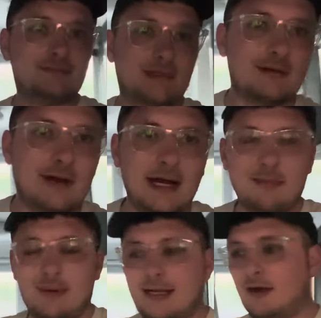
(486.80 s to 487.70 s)
Right,
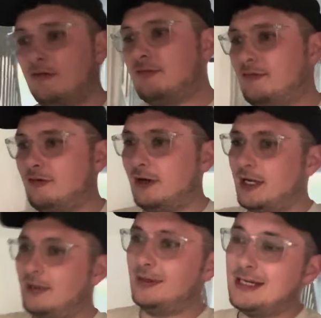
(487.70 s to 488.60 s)
back home from
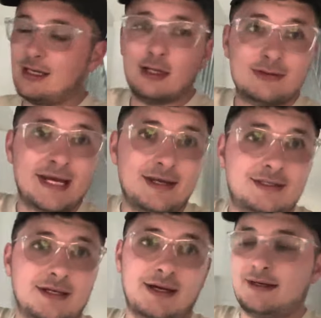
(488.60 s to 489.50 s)
footy. We did lose
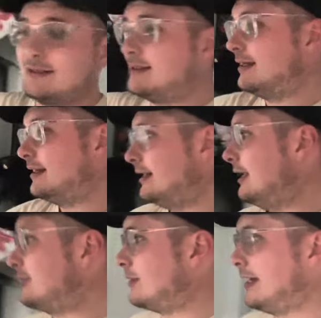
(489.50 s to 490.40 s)
8-6.
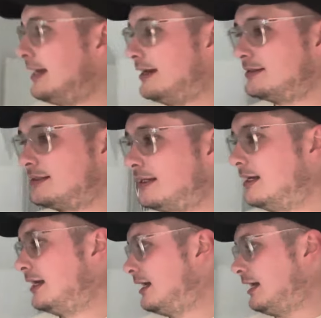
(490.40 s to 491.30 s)
Here's what it is.
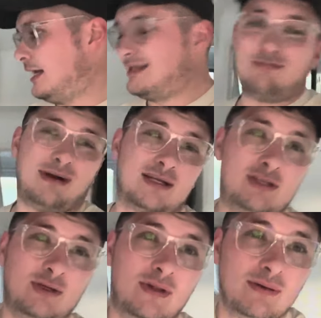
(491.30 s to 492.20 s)
I did bag
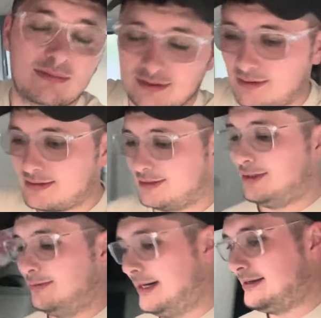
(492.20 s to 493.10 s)
two, though, so it's not too
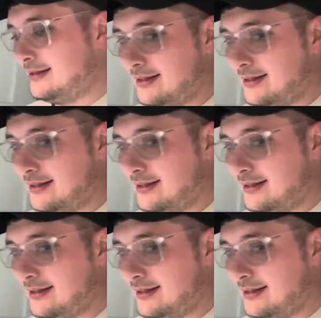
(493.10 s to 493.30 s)
bad.